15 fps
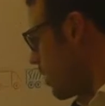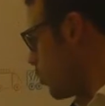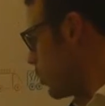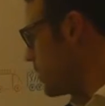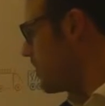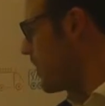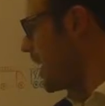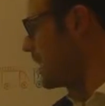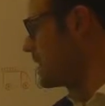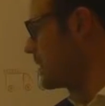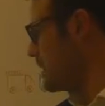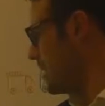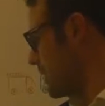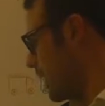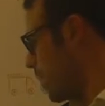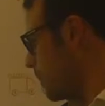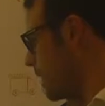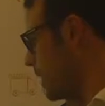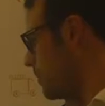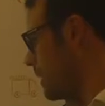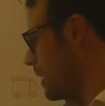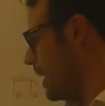With vans it's coming
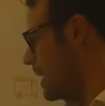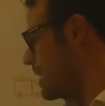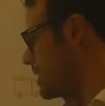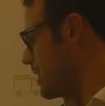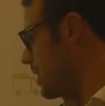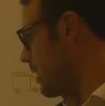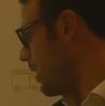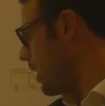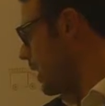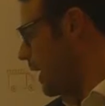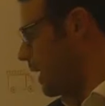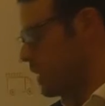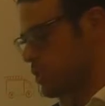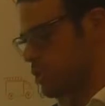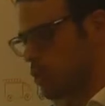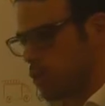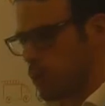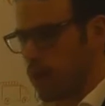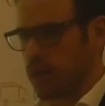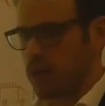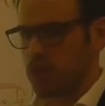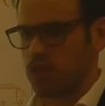in a bit later and it's not
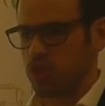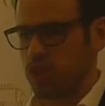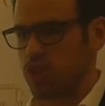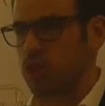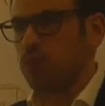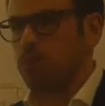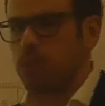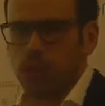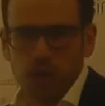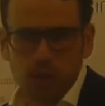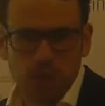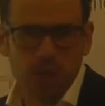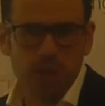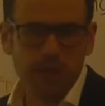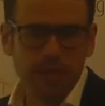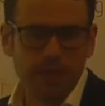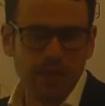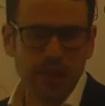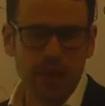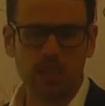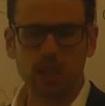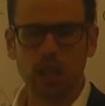quite as stringent because obviously
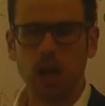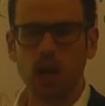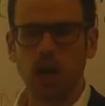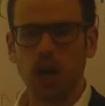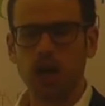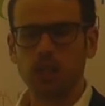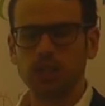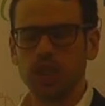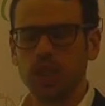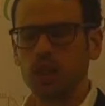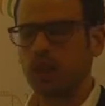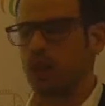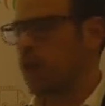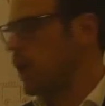vans are larger,